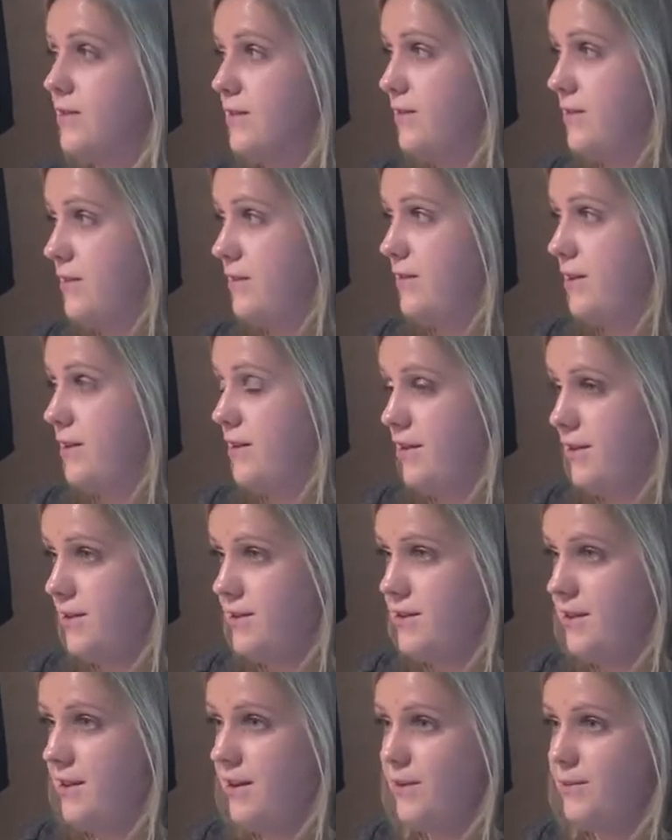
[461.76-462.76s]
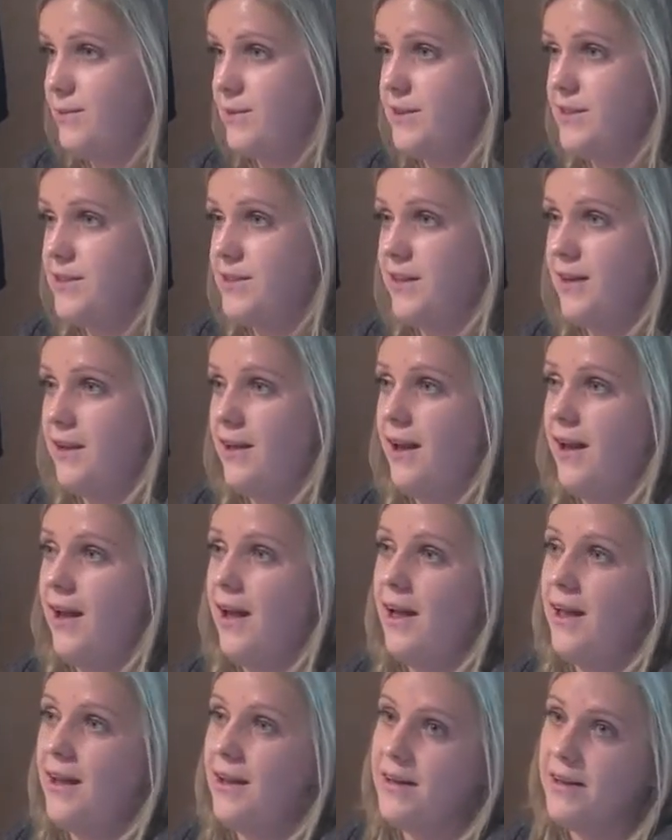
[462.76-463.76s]
in society, I would say,
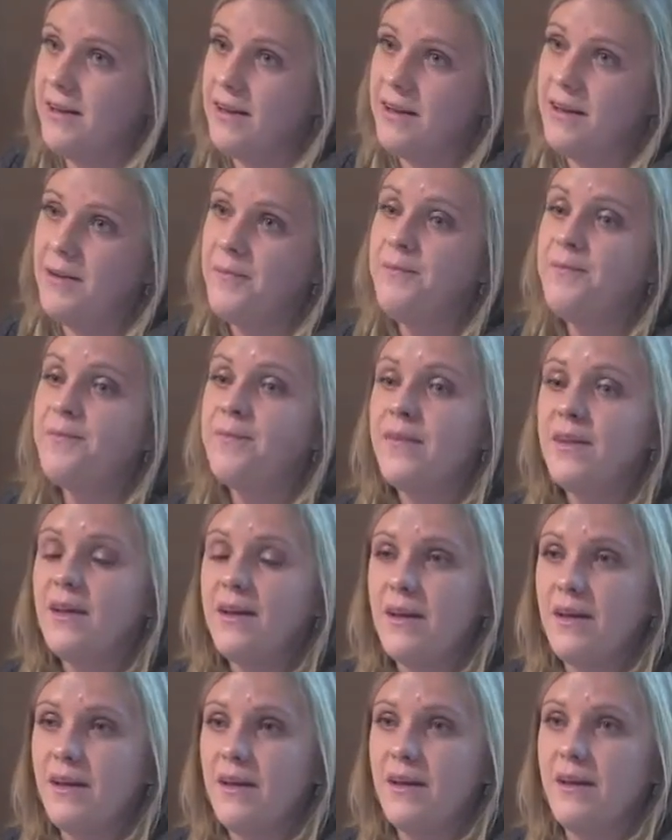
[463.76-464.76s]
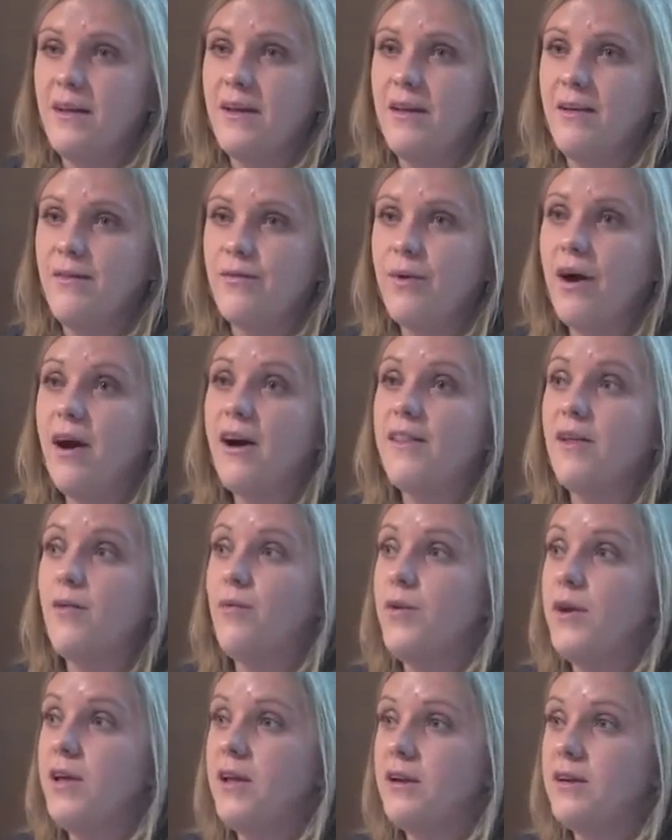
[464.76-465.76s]
and rather
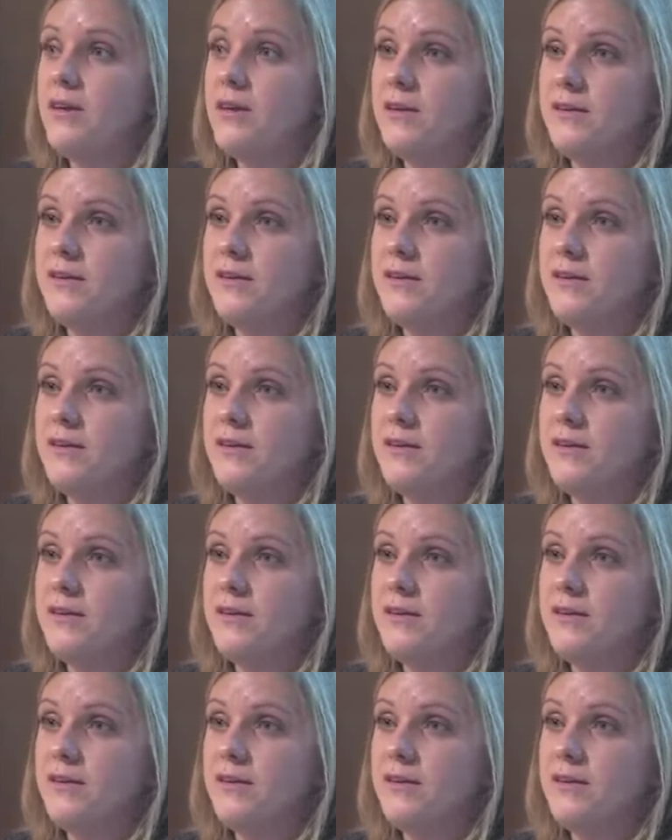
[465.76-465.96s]
weak